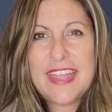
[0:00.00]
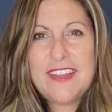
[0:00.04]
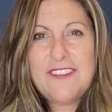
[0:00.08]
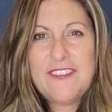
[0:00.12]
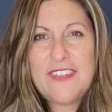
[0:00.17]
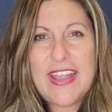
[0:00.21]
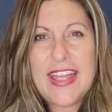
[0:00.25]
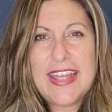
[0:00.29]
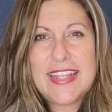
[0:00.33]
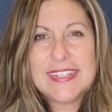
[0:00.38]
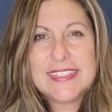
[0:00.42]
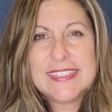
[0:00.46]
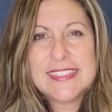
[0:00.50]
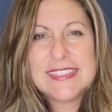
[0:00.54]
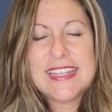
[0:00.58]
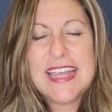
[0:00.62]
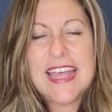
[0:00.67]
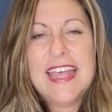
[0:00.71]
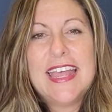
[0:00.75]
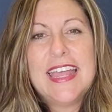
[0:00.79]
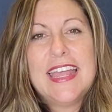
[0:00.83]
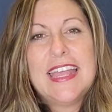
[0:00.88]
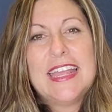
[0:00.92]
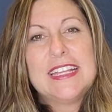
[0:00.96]
Hey friends,
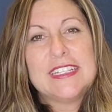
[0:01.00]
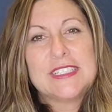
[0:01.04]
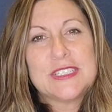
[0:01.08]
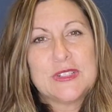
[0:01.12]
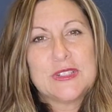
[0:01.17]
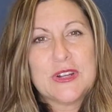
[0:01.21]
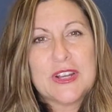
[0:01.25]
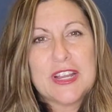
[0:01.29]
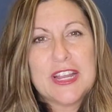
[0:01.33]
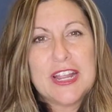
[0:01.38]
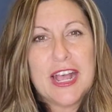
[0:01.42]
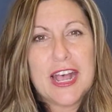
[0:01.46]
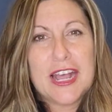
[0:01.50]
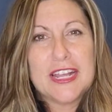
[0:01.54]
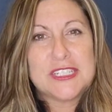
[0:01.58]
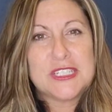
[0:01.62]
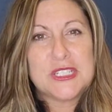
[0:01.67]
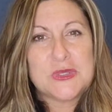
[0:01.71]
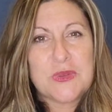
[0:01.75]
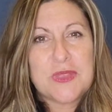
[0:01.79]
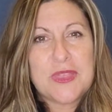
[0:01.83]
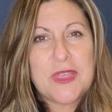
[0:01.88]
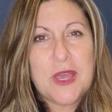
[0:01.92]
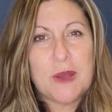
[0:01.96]
it's Lori
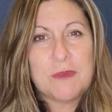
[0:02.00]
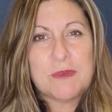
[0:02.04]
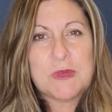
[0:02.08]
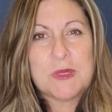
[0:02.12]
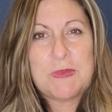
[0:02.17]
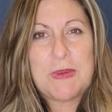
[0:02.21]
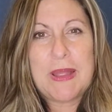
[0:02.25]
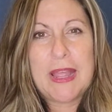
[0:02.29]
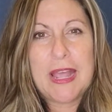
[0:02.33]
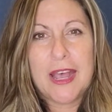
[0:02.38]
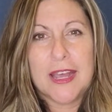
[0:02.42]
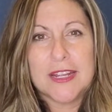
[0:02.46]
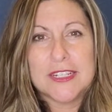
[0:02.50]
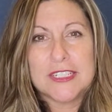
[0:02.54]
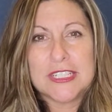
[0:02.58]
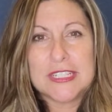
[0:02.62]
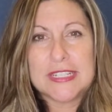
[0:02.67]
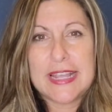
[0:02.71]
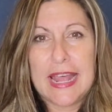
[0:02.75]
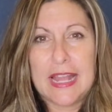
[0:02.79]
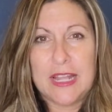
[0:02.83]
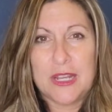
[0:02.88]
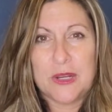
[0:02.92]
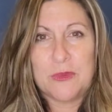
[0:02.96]
Hodges with Homes by Hodges
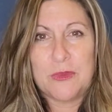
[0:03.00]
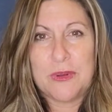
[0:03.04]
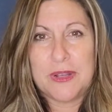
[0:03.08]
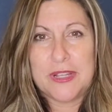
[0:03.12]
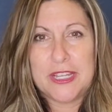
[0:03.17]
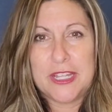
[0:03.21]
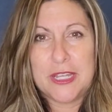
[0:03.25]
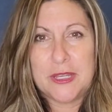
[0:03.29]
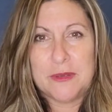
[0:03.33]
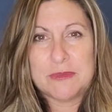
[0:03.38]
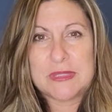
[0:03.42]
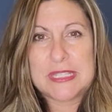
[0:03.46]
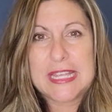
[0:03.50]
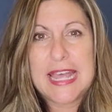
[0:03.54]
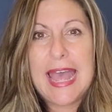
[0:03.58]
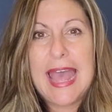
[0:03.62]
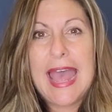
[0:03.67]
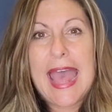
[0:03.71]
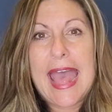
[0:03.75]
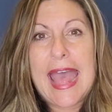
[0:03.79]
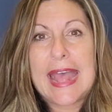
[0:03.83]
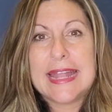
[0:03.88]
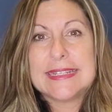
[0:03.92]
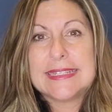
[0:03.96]
and Keller Williams,
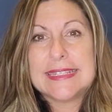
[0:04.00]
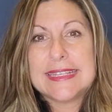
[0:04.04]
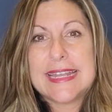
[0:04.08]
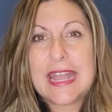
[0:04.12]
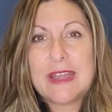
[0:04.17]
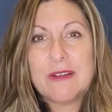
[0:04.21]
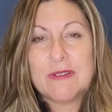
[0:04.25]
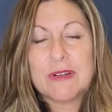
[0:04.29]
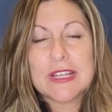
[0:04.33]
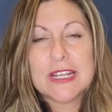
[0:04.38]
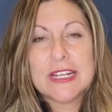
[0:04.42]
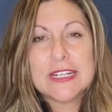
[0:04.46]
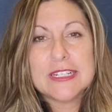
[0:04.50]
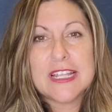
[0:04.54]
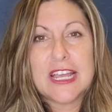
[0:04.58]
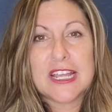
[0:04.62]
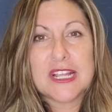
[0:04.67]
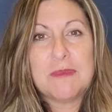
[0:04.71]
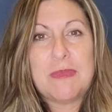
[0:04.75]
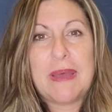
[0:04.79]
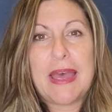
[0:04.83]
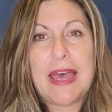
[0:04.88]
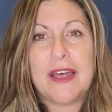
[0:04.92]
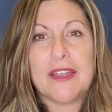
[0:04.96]
and today we're going to
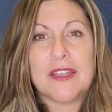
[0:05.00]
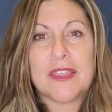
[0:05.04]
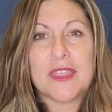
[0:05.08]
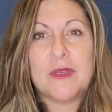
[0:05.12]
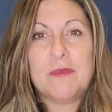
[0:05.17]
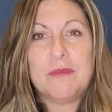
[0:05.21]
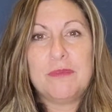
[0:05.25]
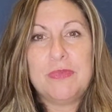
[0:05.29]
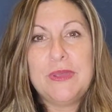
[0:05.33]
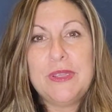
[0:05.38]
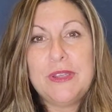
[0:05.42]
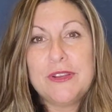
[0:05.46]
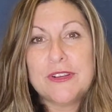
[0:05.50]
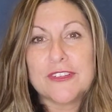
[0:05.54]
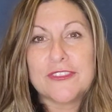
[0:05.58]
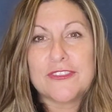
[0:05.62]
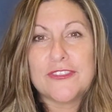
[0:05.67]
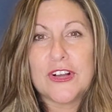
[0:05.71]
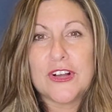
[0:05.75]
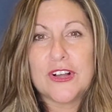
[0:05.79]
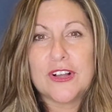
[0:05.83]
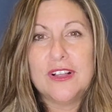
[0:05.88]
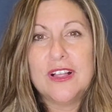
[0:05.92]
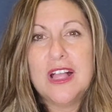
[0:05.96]
talk about the
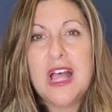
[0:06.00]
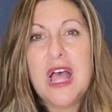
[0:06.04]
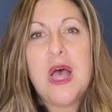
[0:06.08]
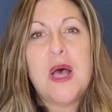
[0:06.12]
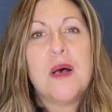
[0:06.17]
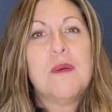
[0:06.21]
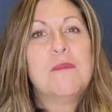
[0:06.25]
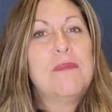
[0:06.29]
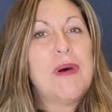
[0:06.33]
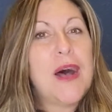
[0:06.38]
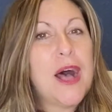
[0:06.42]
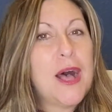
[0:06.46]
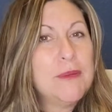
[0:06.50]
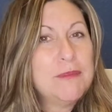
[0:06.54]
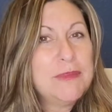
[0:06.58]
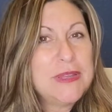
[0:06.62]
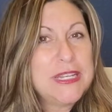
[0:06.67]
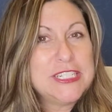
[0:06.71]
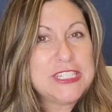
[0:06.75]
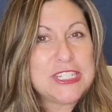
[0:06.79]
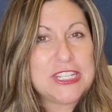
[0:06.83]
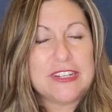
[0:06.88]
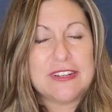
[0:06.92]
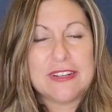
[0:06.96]
beautiful Palm
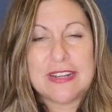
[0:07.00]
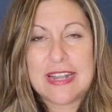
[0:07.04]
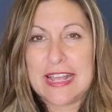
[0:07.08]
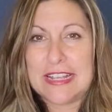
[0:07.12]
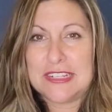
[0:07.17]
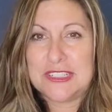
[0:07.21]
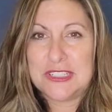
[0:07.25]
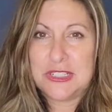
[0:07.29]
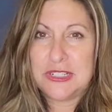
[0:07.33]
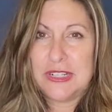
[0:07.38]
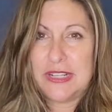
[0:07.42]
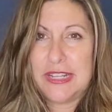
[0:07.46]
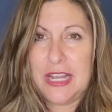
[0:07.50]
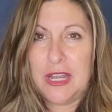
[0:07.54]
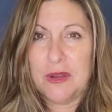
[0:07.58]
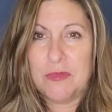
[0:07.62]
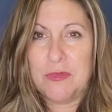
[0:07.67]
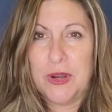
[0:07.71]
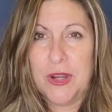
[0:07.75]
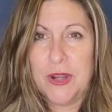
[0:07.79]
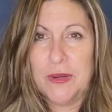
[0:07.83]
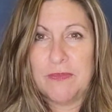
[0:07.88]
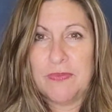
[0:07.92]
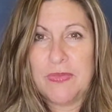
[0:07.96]
Beach International
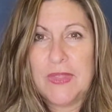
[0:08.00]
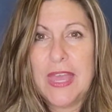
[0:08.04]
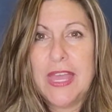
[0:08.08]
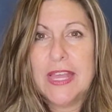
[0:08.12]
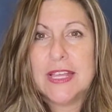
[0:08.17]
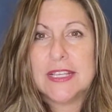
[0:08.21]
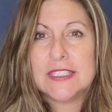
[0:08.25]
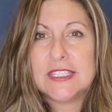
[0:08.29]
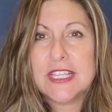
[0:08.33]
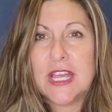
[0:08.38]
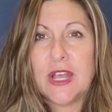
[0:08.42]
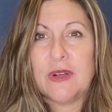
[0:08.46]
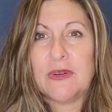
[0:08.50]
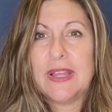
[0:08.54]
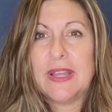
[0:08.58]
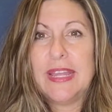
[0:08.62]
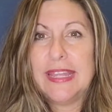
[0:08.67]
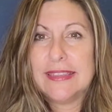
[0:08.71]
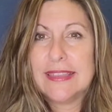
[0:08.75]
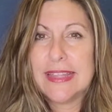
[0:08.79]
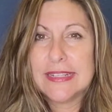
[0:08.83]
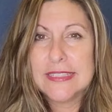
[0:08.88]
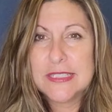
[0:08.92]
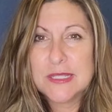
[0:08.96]
Airport. So
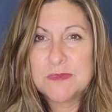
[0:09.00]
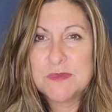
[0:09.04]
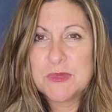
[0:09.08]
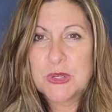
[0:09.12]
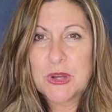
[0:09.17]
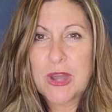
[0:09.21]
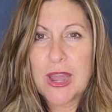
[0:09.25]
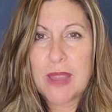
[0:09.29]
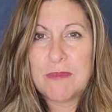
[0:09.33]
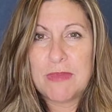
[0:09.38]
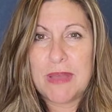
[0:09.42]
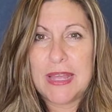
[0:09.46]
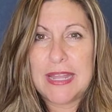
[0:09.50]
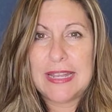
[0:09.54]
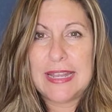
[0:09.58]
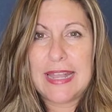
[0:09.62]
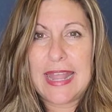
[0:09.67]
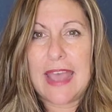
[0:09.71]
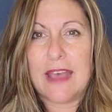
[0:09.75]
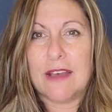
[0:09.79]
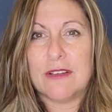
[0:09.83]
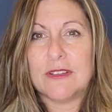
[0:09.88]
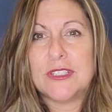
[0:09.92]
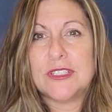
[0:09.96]
hit that subscribe button
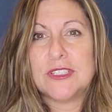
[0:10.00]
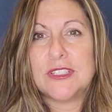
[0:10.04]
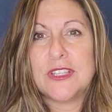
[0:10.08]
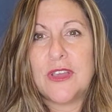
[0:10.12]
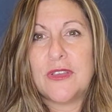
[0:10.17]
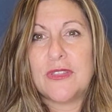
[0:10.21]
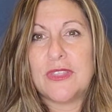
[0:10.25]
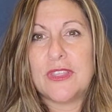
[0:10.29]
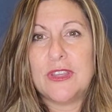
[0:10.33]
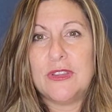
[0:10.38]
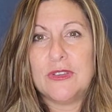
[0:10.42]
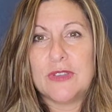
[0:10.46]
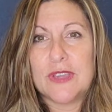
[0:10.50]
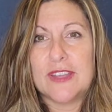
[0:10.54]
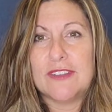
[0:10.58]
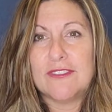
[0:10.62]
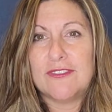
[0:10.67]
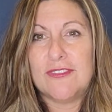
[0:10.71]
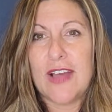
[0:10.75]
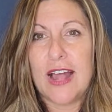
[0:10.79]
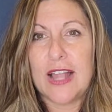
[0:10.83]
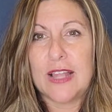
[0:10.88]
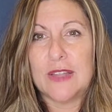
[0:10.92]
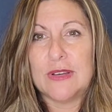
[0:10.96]
now so that you can
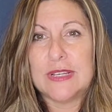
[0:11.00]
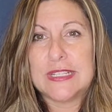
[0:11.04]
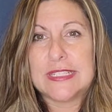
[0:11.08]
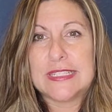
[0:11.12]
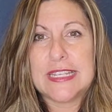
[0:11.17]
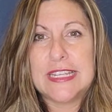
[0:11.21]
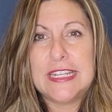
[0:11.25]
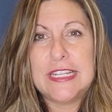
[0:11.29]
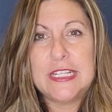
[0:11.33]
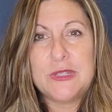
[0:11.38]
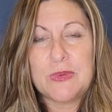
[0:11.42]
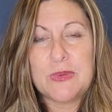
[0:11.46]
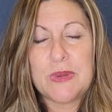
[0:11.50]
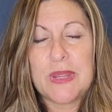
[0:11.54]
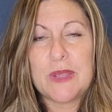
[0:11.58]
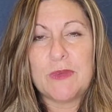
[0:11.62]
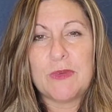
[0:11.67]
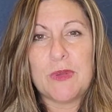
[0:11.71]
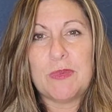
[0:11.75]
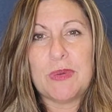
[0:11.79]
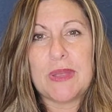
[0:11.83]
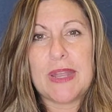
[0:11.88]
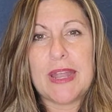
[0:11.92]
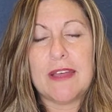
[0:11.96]
follow us each week.
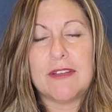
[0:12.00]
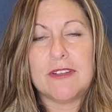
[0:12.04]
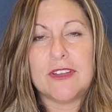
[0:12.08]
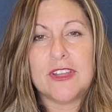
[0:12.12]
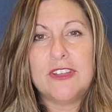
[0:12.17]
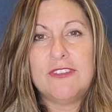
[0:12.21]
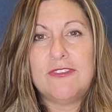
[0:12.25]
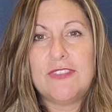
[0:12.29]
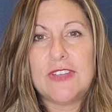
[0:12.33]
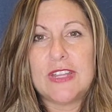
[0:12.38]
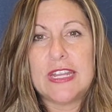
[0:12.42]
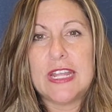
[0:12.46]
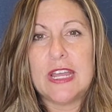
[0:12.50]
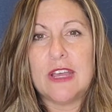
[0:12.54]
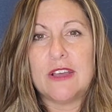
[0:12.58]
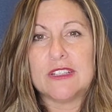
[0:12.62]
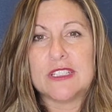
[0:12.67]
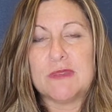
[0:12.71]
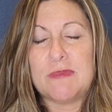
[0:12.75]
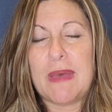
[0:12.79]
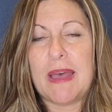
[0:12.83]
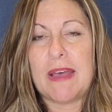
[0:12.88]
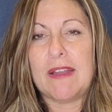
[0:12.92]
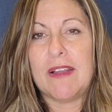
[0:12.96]
We put out new
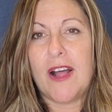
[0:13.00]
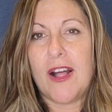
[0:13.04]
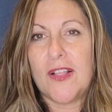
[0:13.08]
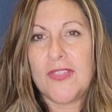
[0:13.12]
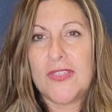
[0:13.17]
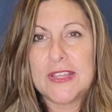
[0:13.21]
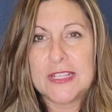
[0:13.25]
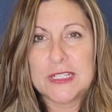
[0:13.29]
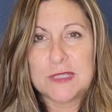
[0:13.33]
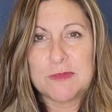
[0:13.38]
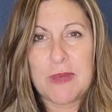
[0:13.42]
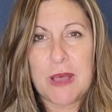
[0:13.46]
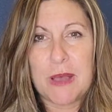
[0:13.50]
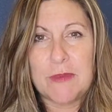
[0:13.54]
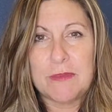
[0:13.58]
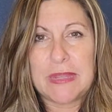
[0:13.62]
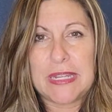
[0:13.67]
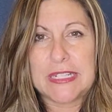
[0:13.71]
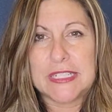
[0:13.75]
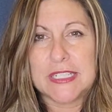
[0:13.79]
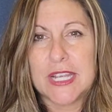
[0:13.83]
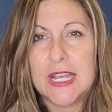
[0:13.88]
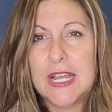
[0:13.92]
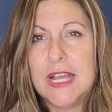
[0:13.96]
videos about all things Palm
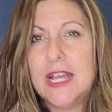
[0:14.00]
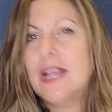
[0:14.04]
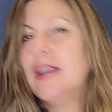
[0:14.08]
Beach,